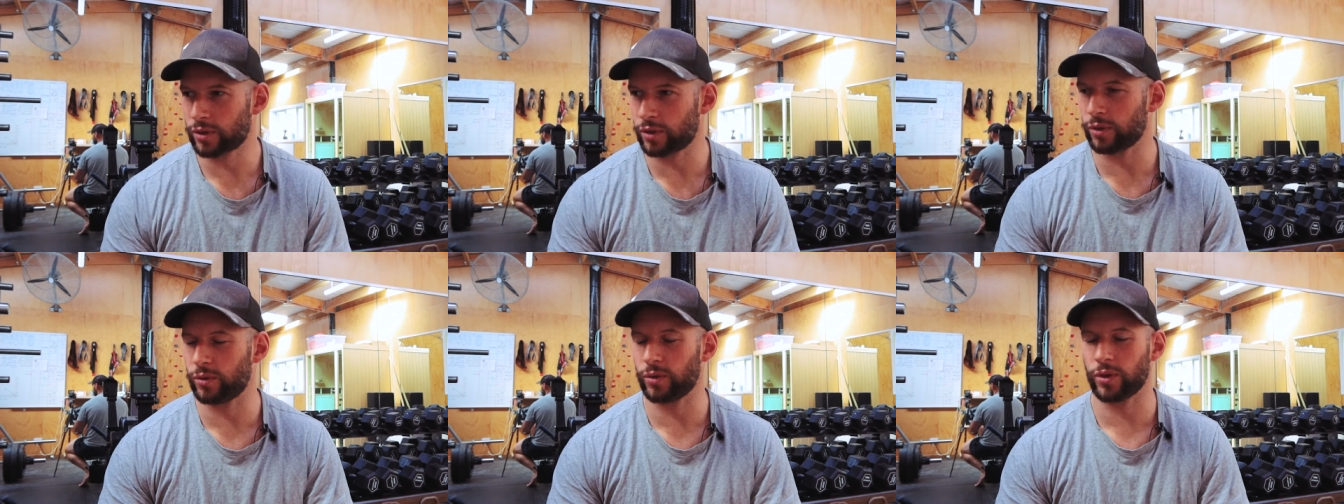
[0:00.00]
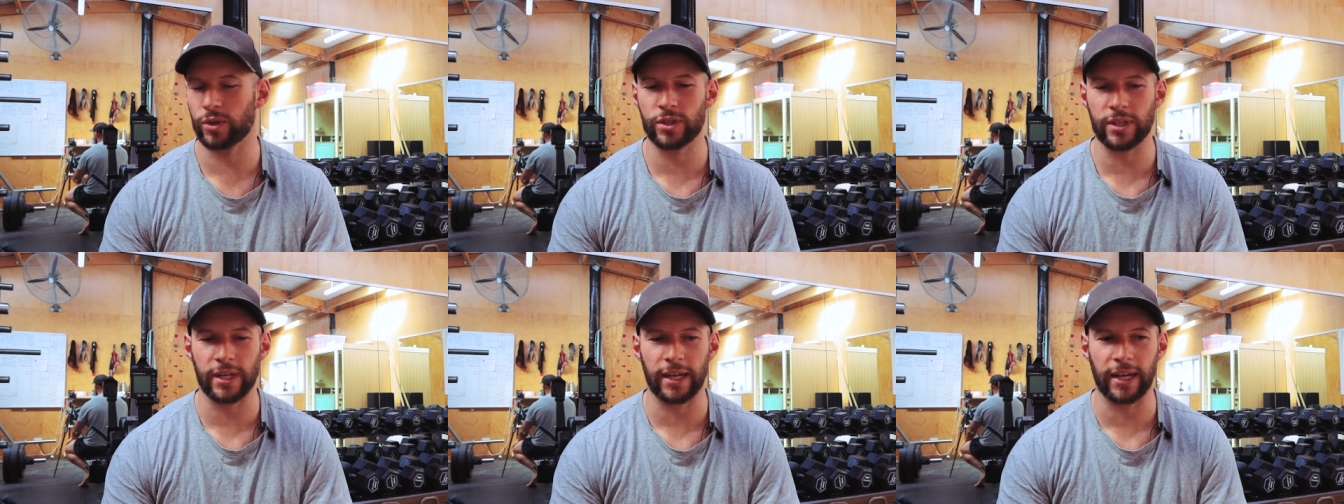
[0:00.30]
good
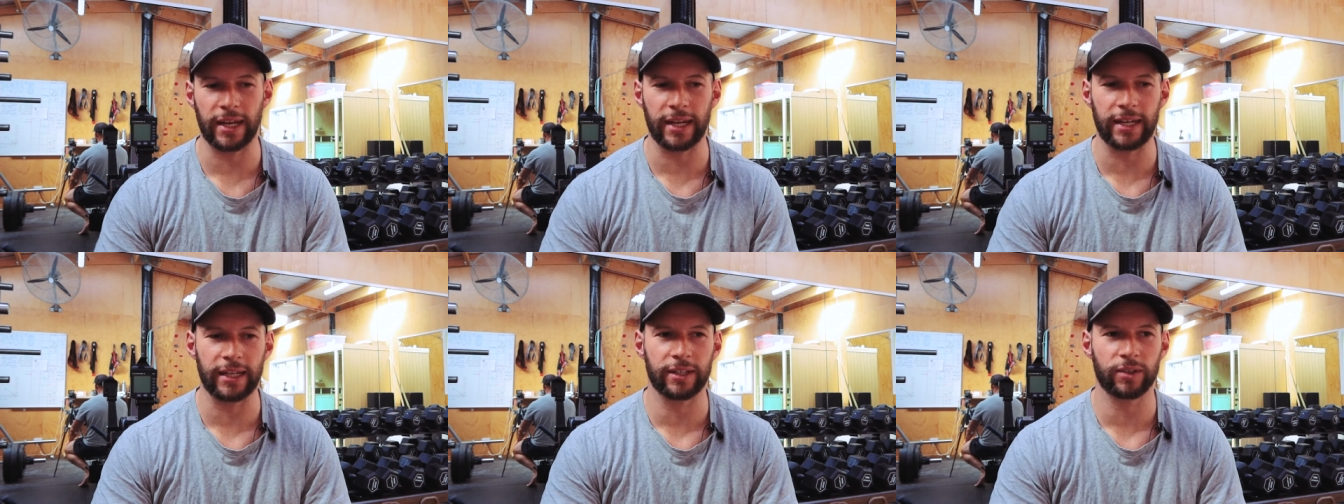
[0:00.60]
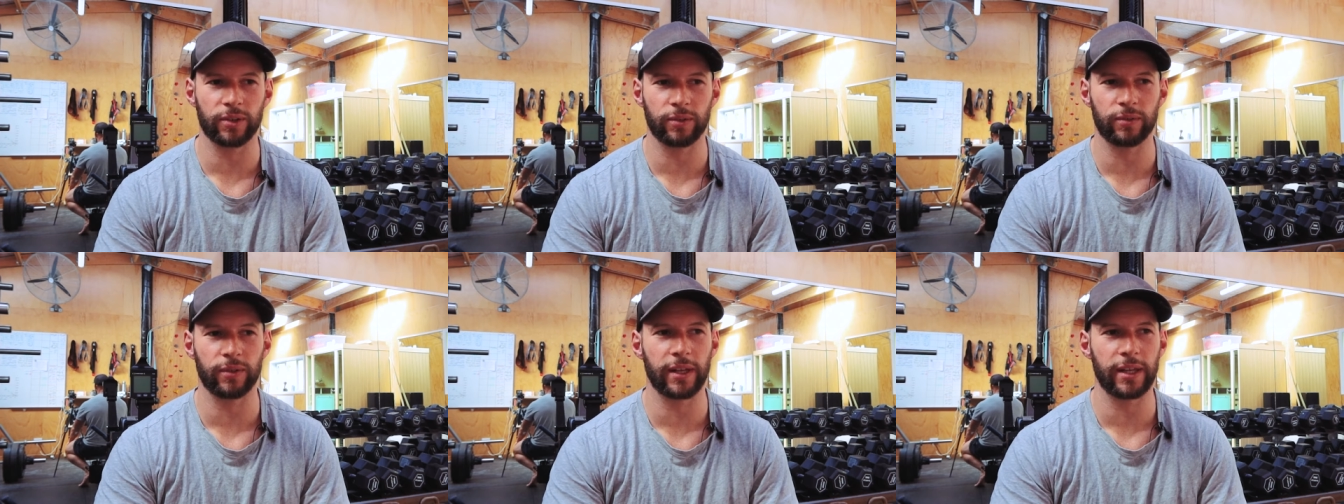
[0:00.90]

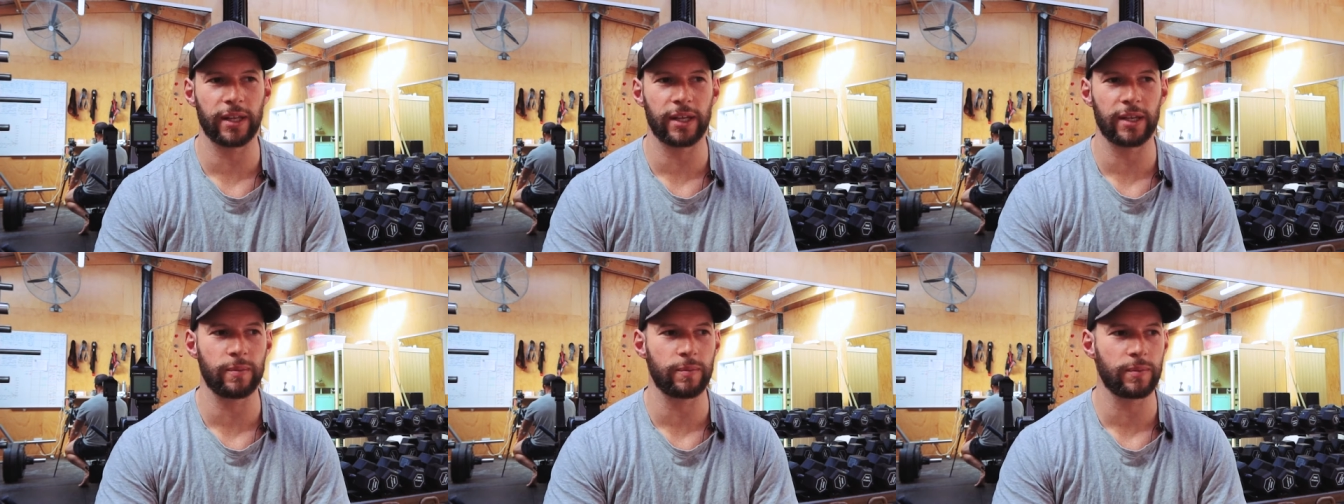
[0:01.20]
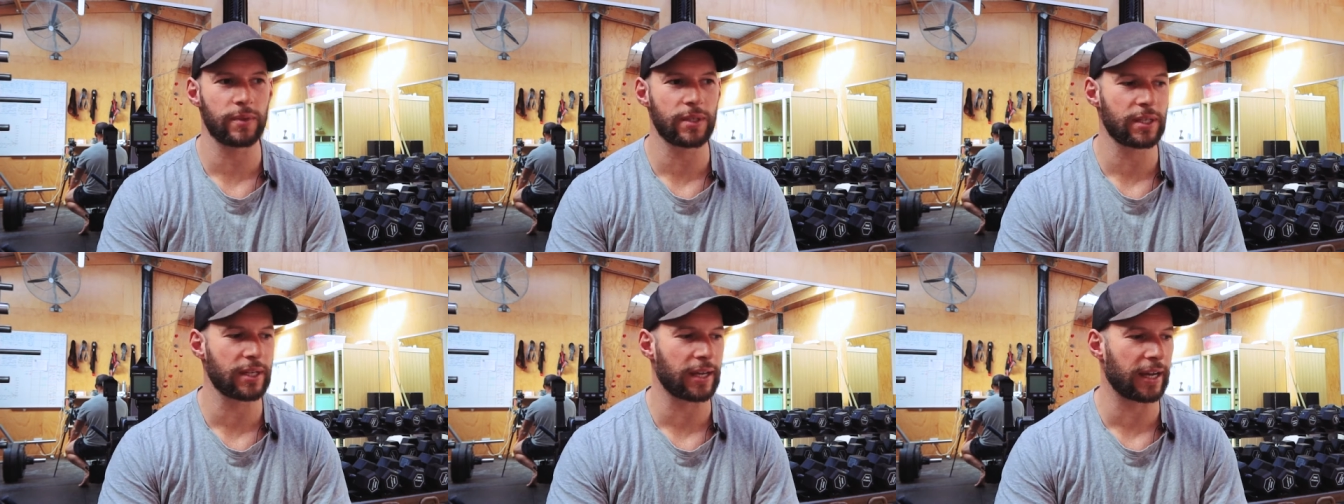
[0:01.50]
routine, good
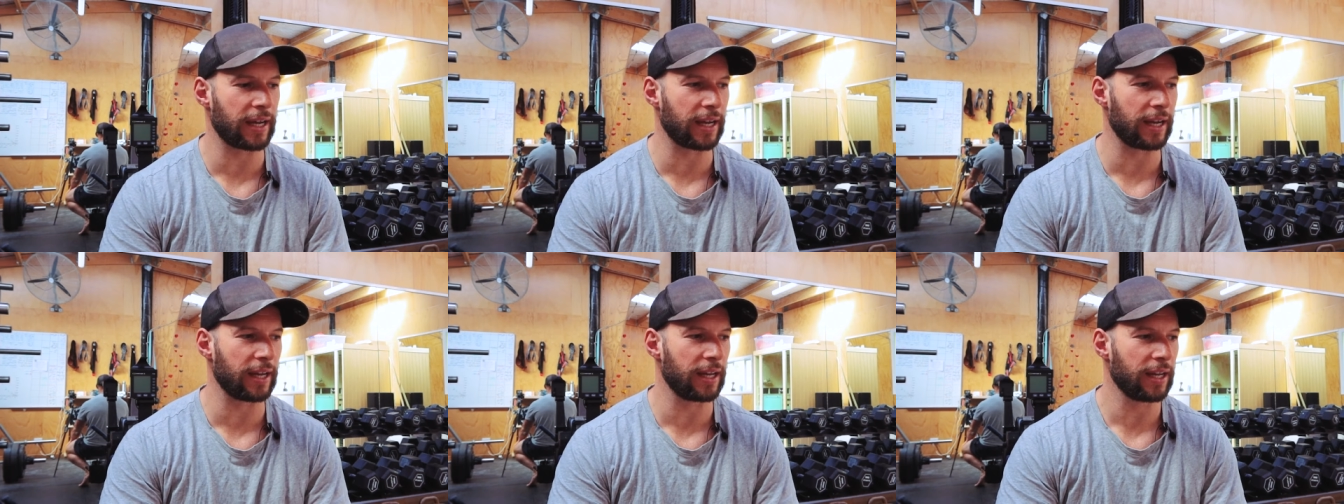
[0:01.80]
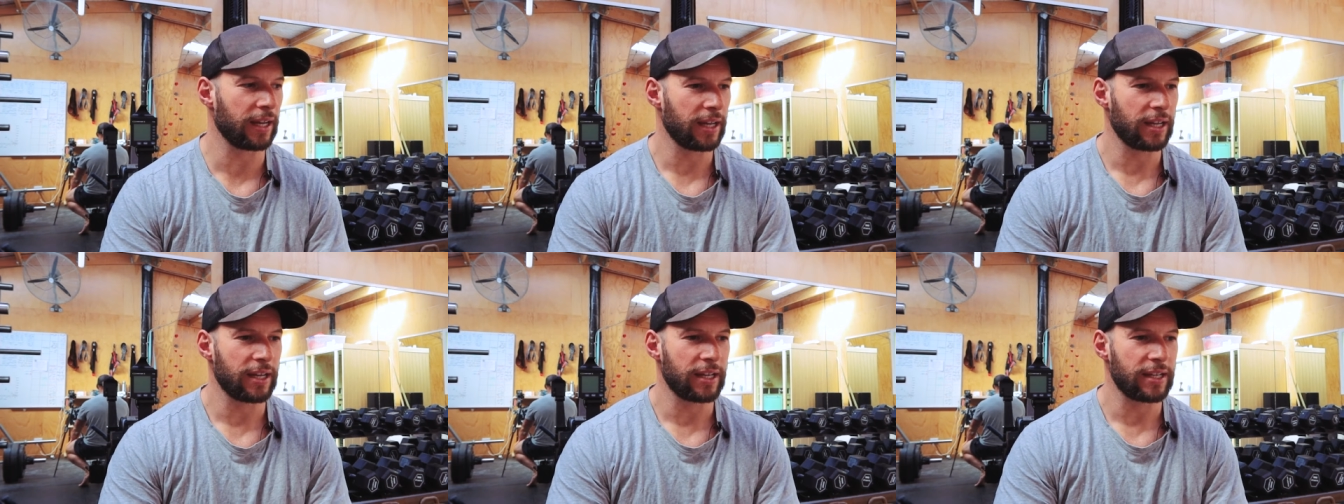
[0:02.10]
rhythms.
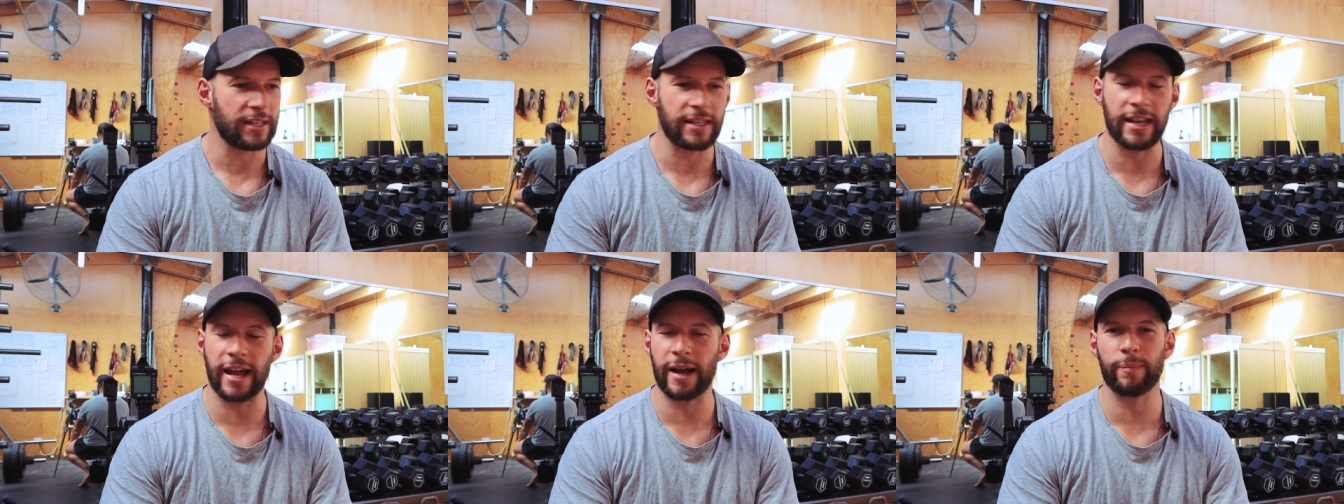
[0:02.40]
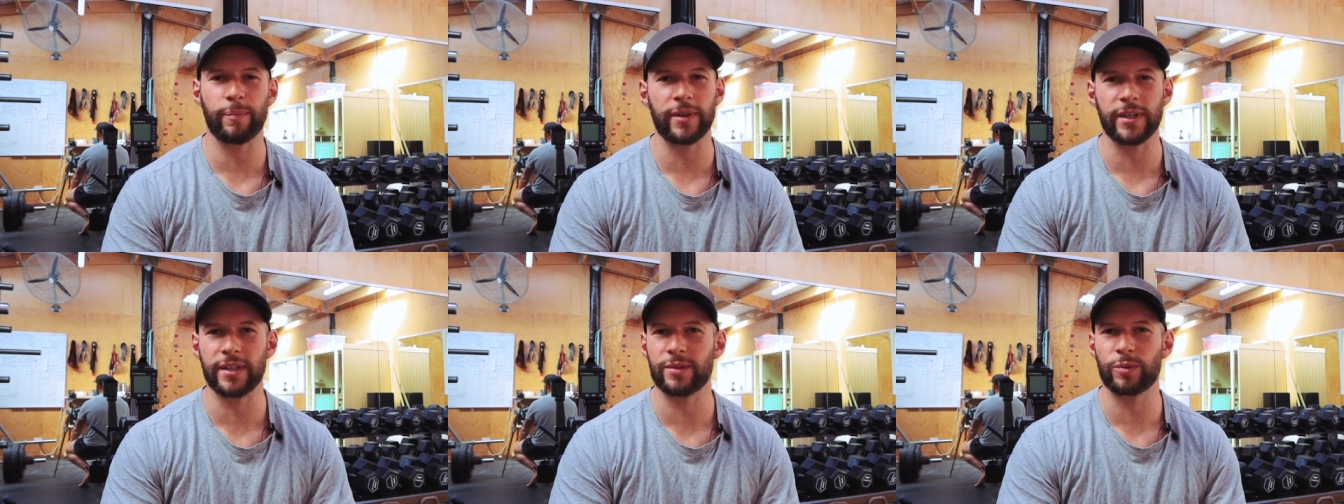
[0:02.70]
Uh,
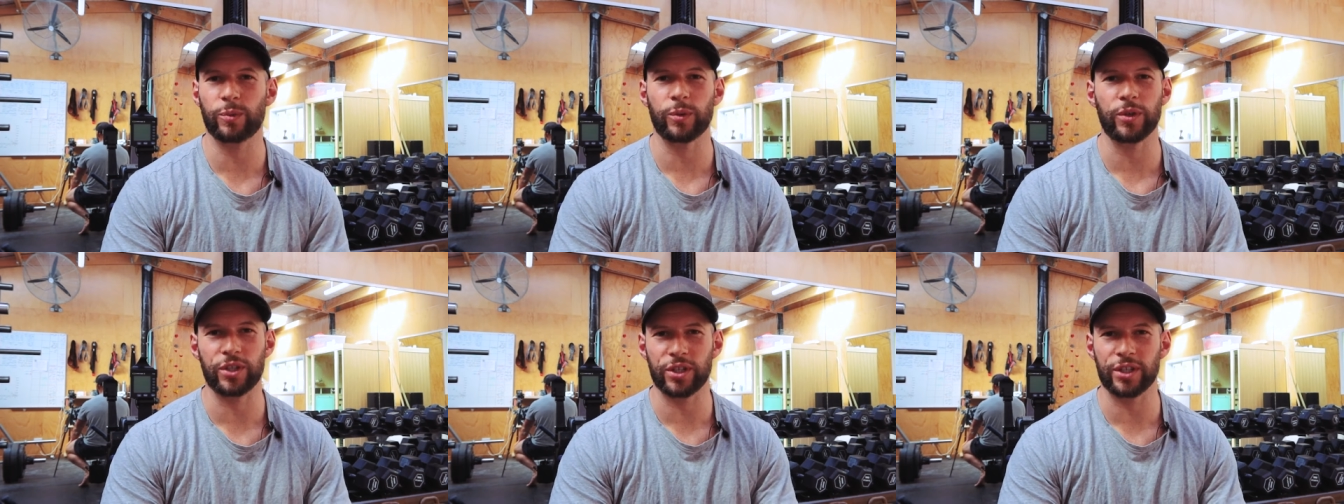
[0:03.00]
numbers were